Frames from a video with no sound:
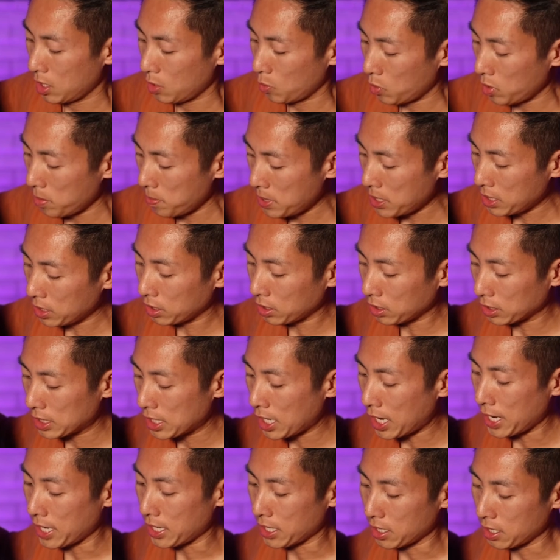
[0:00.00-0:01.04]
It would be a little
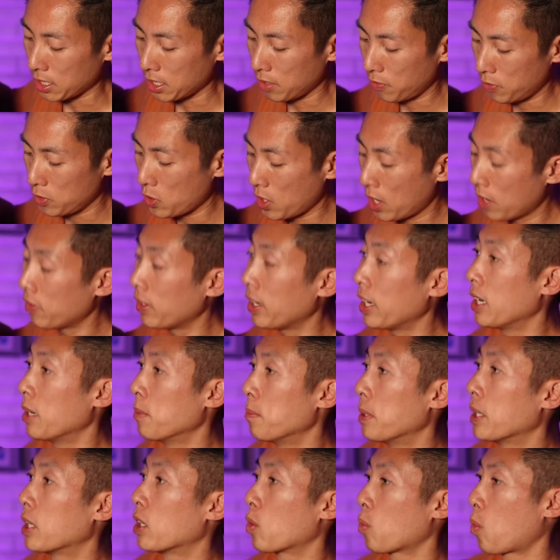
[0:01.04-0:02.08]
tight if you have a
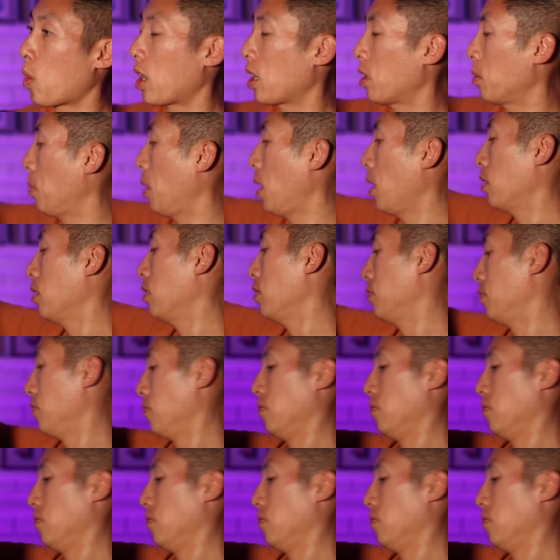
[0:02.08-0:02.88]
bigger water bottle.